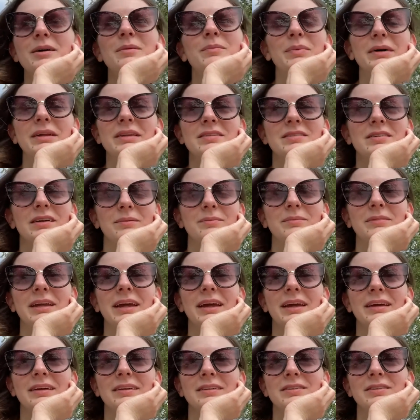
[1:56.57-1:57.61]
But some
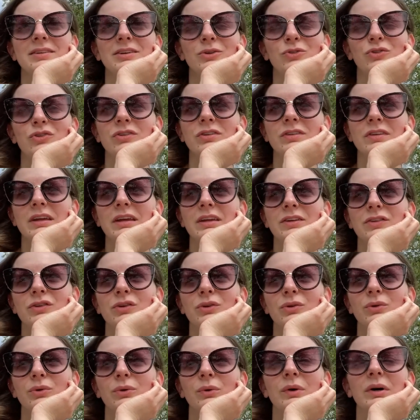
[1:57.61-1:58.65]
days you just need
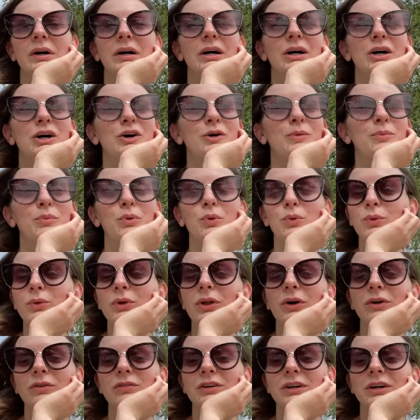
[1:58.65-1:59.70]
to pull
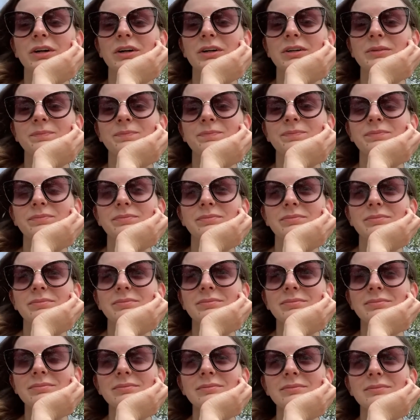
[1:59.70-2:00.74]
over
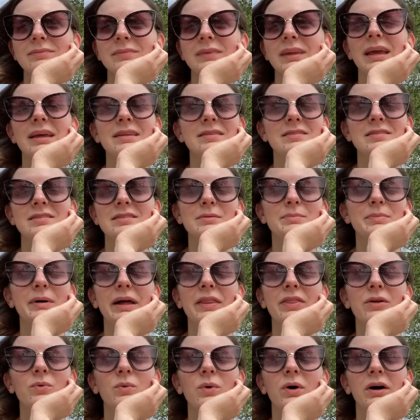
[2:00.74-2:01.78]
and sit by
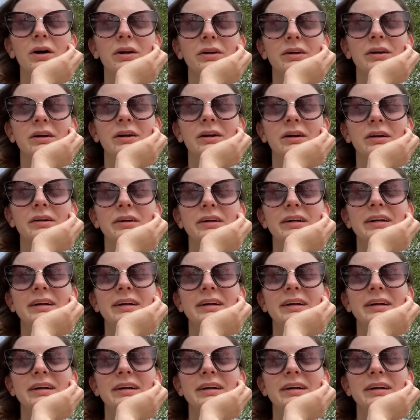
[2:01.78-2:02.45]
the water